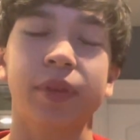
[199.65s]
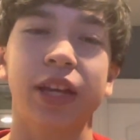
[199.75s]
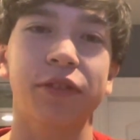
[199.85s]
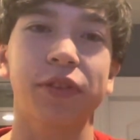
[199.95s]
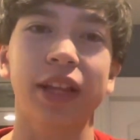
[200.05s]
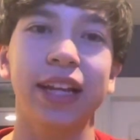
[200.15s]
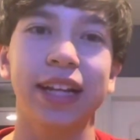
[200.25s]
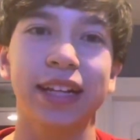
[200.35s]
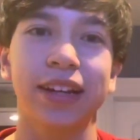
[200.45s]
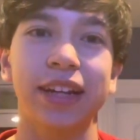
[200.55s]
it really
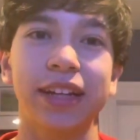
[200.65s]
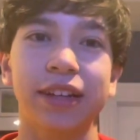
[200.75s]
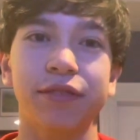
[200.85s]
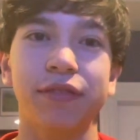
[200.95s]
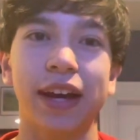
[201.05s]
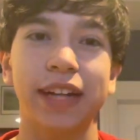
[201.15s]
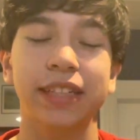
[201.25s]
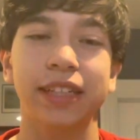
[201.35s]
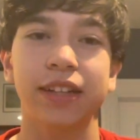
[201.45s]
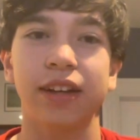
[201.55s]
shouldn't affect
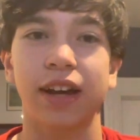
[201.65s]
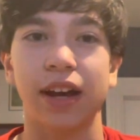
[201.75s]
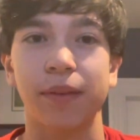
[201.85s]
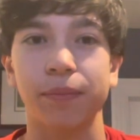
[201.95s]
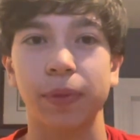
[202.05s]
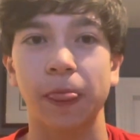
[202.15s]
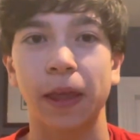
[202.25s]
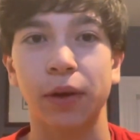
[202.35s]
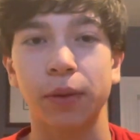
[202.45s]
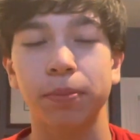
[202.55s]

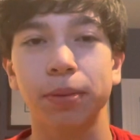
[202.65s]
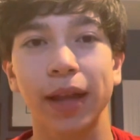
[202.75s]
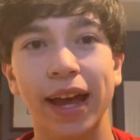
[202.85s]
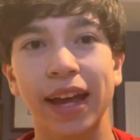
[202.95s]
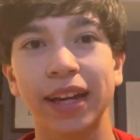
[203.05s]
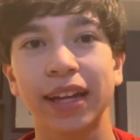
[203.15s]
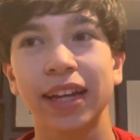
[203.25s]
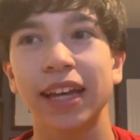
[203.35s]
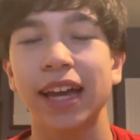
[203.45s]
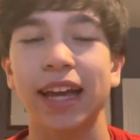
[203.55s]
our plan,
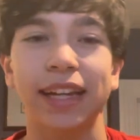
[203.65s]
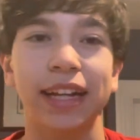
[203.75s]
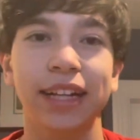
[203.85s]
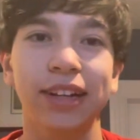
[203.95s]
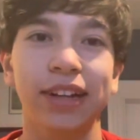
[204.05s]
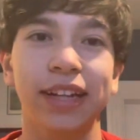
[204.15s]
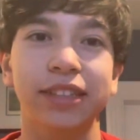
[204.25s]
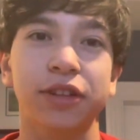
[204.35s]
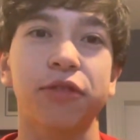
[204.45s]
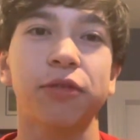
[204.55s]
and it shouldn't
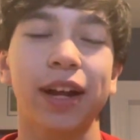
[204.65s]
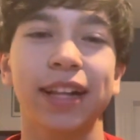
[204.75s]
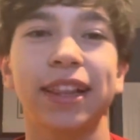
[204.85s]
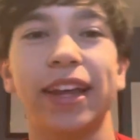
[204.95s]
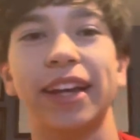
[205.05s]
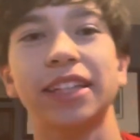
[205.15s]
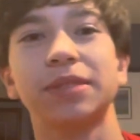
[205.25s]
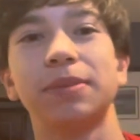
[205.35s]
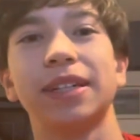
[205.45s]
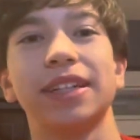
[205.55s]
rush things,
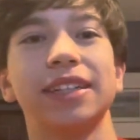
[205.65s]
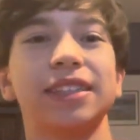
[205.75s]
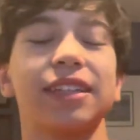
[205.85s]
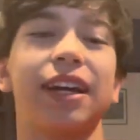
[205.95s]
because